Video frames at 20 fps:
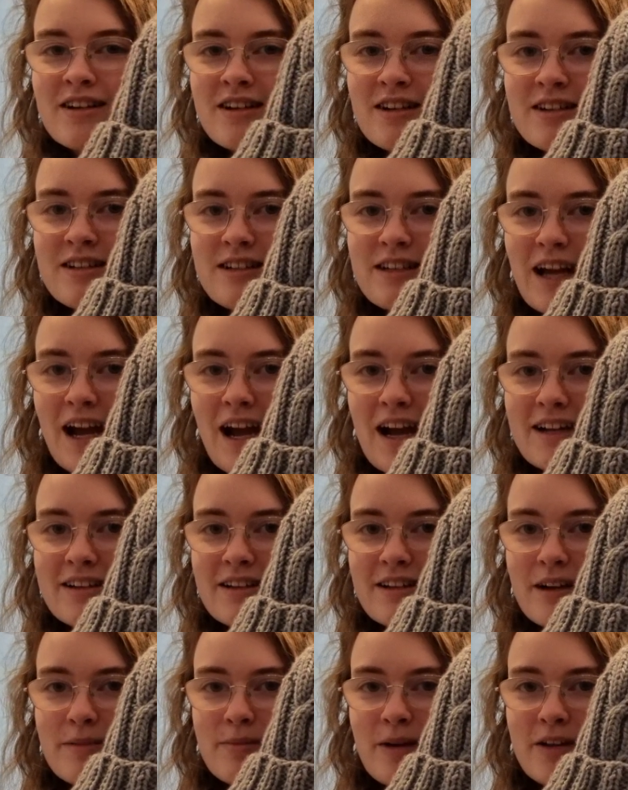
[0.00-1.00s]
the hat
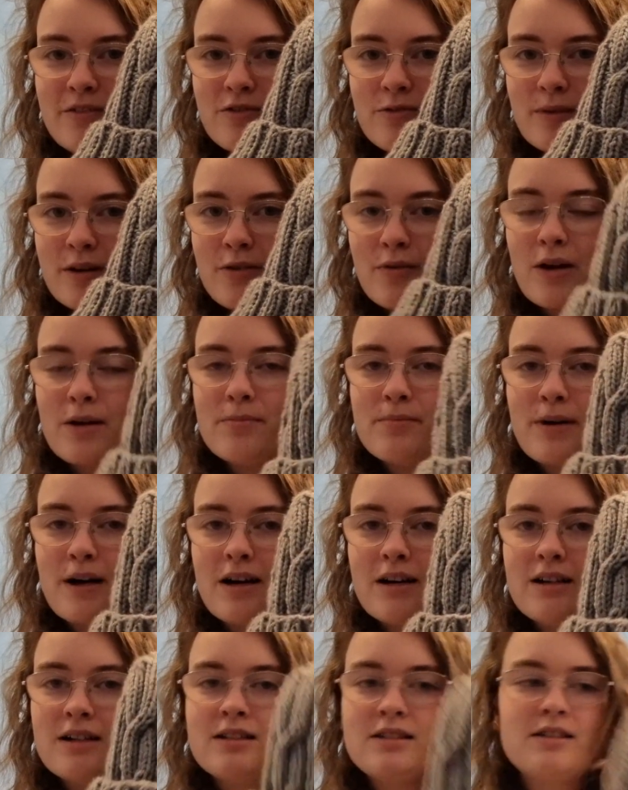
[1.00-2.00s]
that I made for my
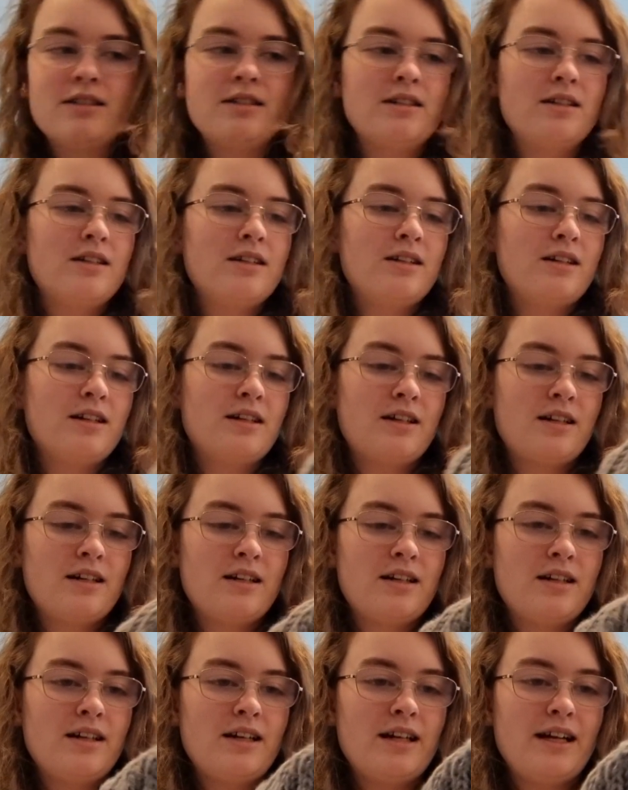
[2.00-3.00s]
grandpa.
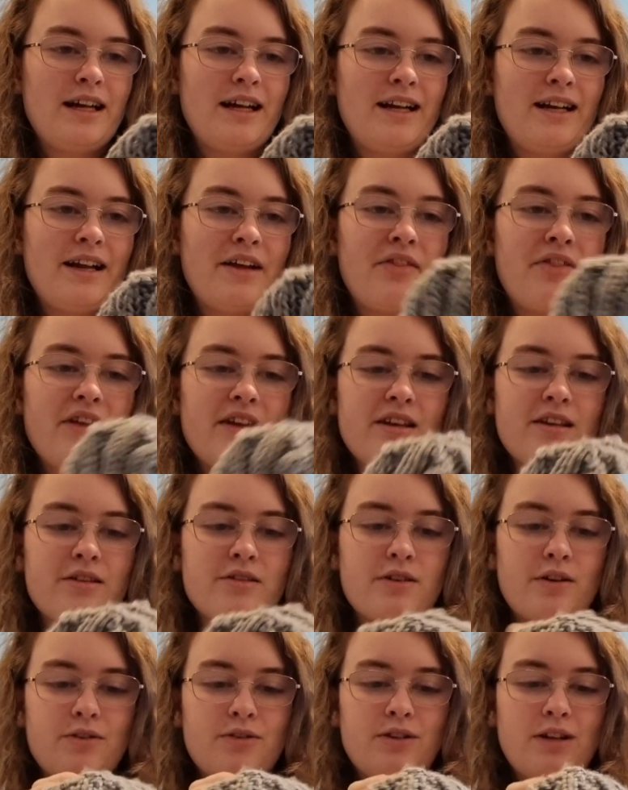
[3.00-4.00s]
And I think he's
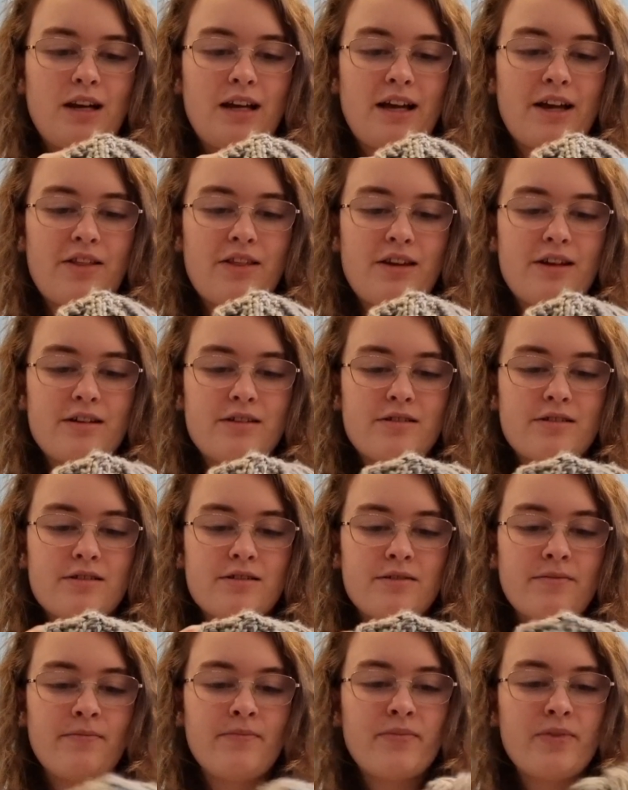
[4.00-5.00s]
going to like
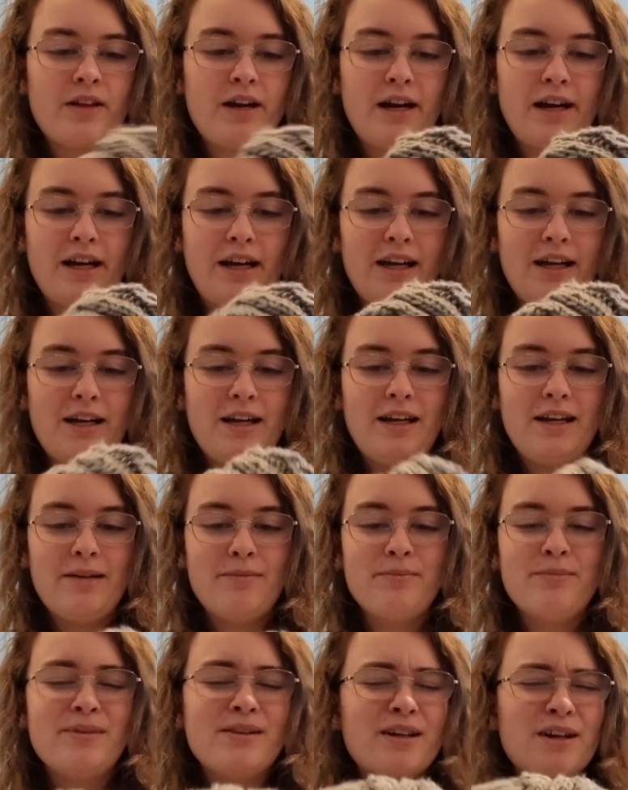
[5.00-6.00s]
this.
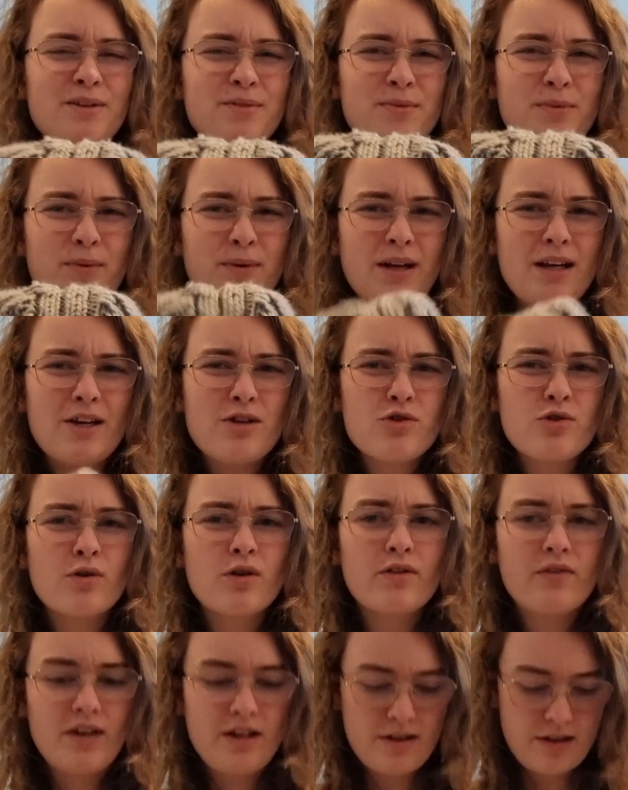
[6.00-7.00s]
I'm not really sure
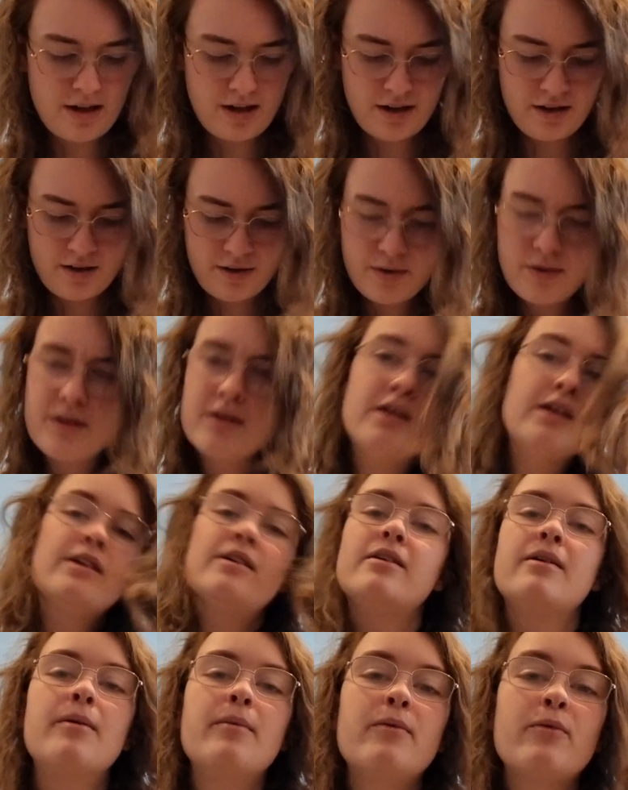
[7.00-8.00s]
if he's a
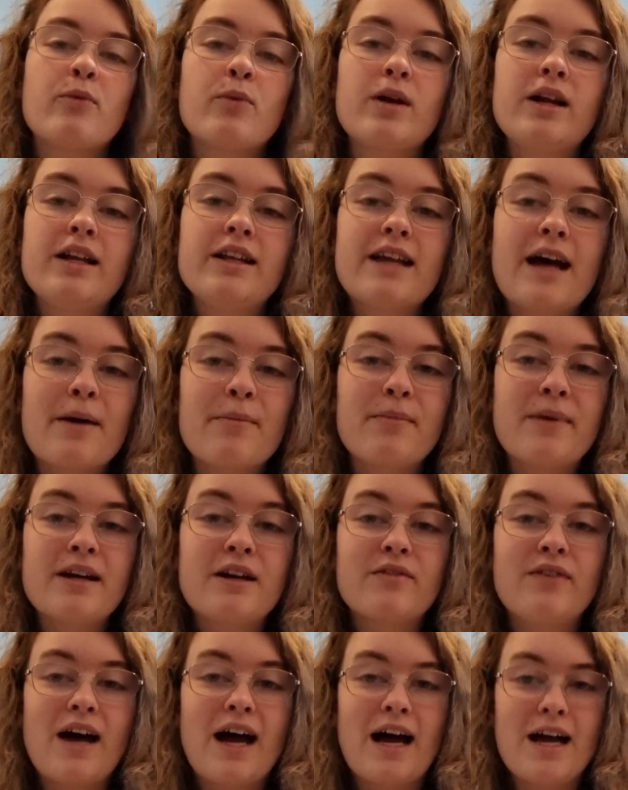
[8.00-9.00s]
really that big
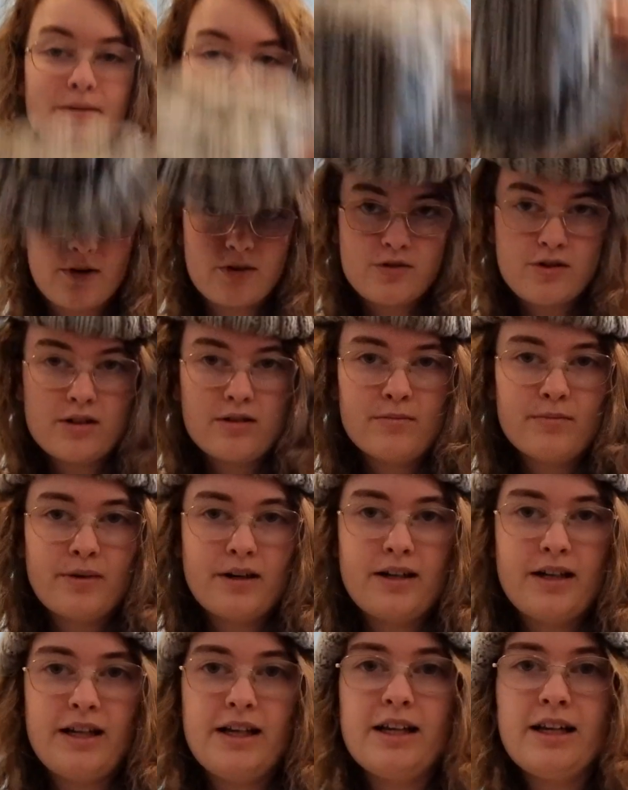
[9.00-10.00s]
of a hat person,
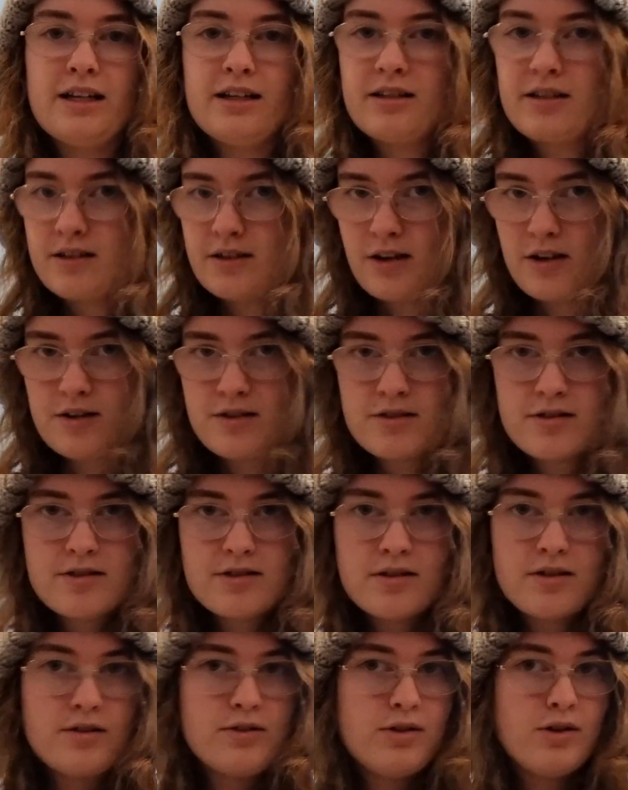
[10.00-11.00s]
but he does
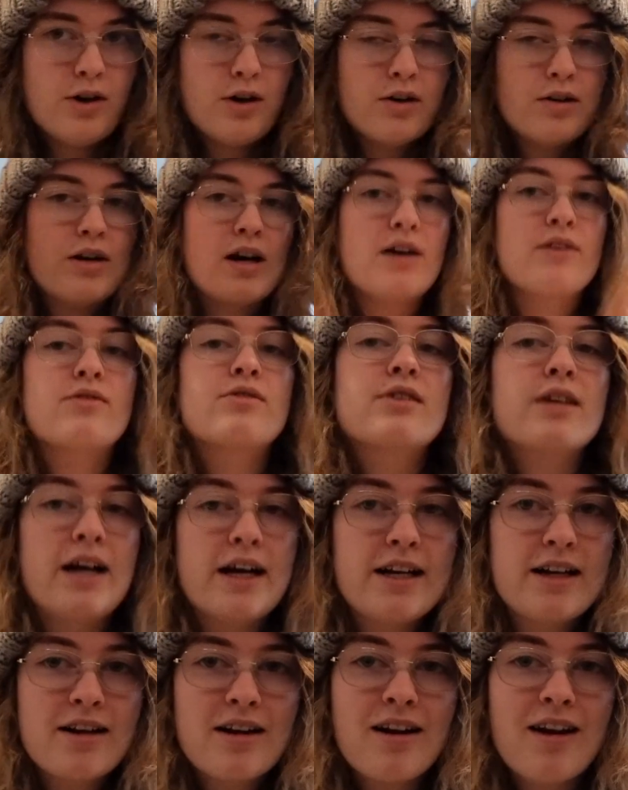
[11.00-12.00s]
go
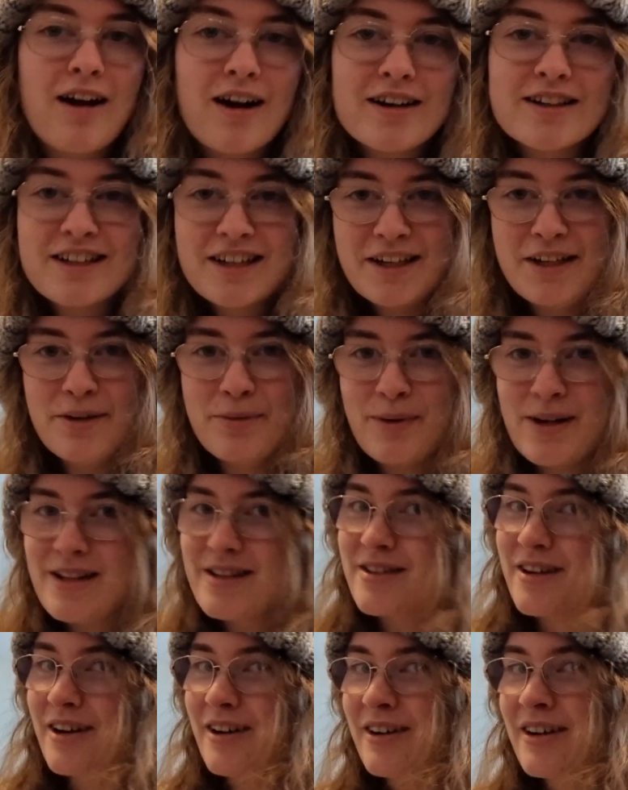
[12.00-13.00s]
outside a lot in the
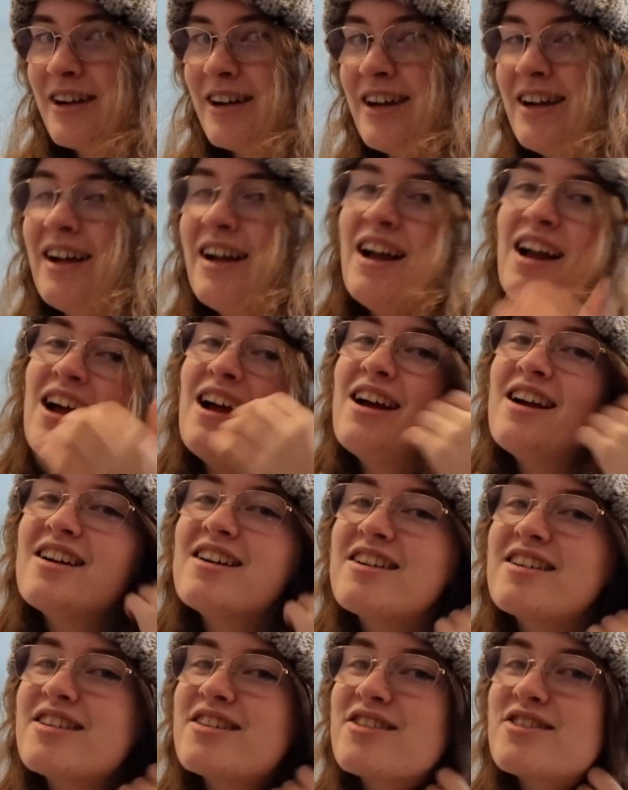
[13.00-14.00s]
winter.
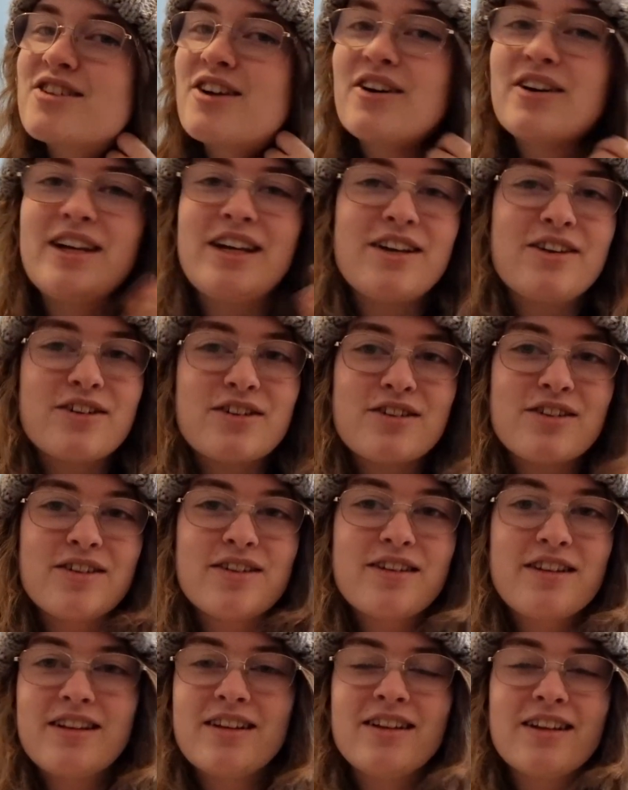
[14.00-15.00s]
So
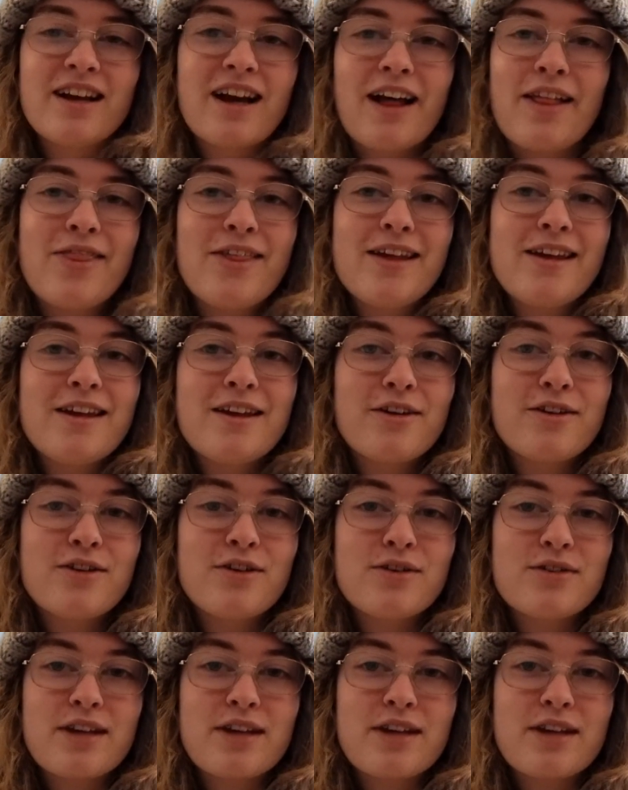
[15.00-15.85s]
I think he could use a